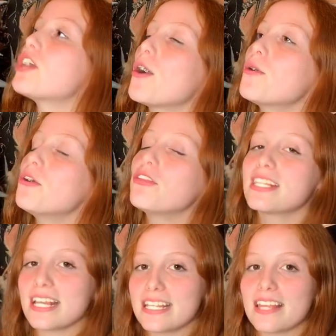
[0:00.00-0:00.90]
know who
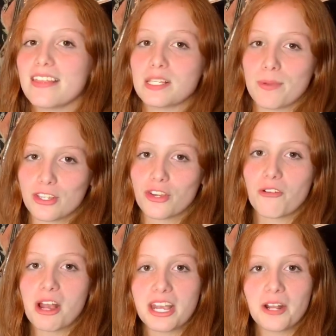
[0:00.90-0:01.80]
this is in this picture
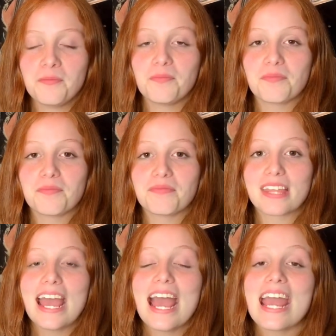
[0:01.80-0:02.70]
right here?
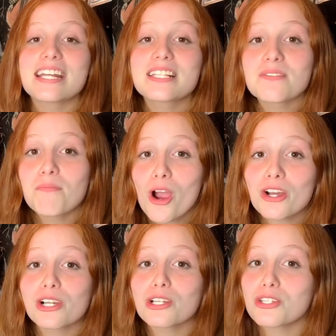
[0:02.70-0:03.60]
It's
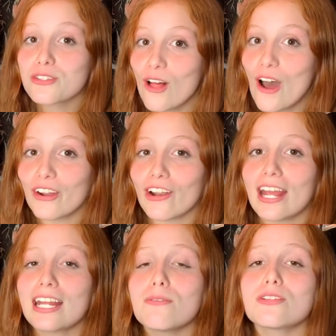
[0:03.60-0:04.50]
Mark Slaughter,
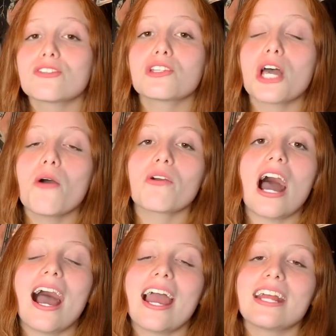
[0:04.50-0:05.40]
and he was so
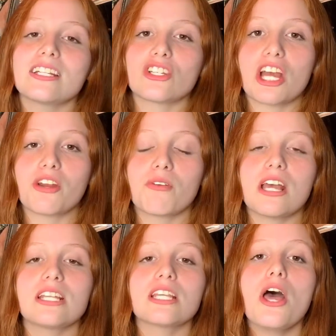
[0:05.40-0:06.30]
kind and
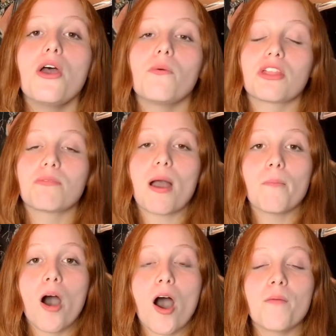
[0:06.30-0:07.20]
generous with my
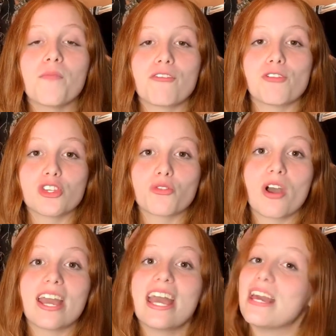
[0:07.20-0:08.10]
mom, my friend
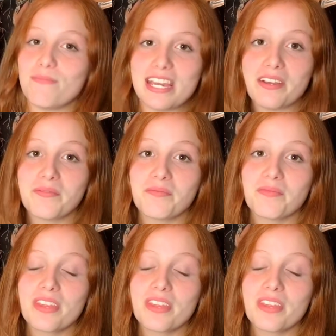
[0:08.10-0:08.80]
Joya, and me.